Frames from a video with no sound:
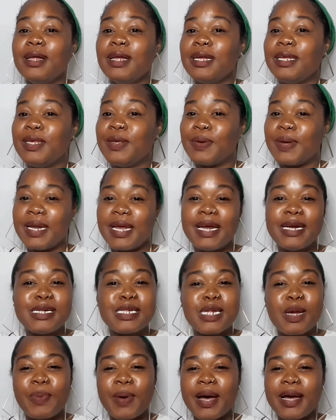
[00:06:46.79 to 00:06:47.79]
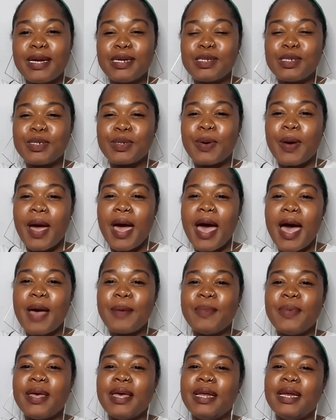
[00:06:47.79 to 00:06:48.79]
You can hit us up on
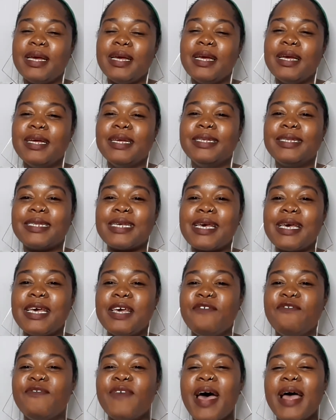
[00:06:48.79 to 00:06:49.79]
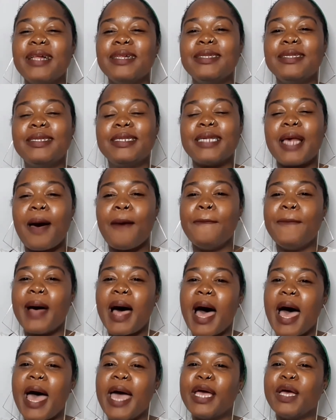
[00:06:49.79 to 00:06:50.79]
Instagram. It is
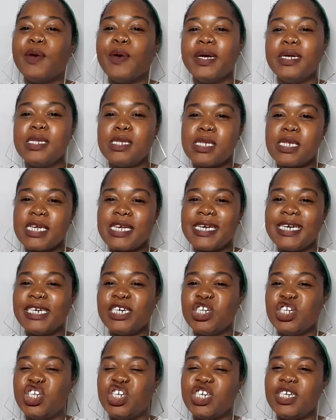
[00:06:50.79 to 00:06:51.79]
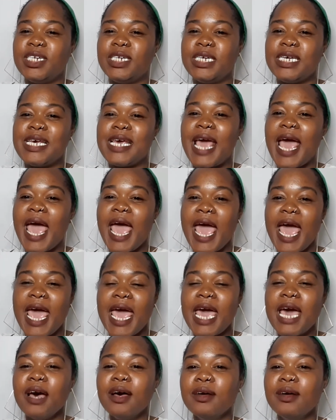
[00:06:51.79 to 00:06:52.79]
Eventsbykrissygta.